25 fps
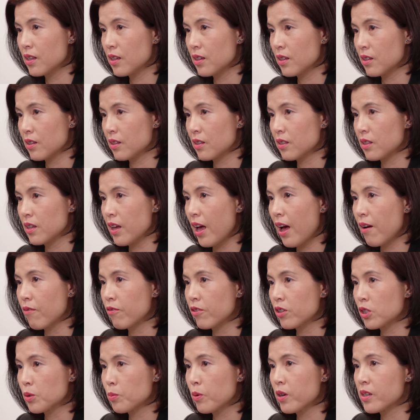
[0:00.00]
the, the
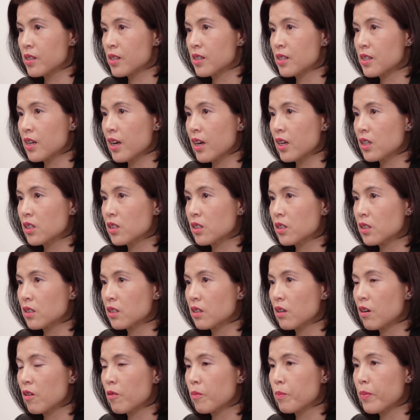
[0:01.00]
average
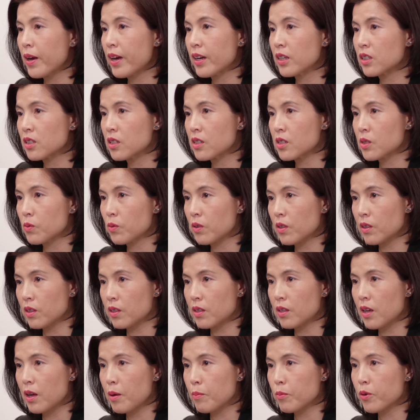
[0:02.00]
presentation of patients
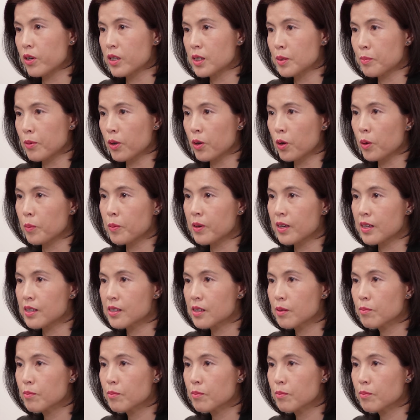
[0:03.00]
with uh, presbyopia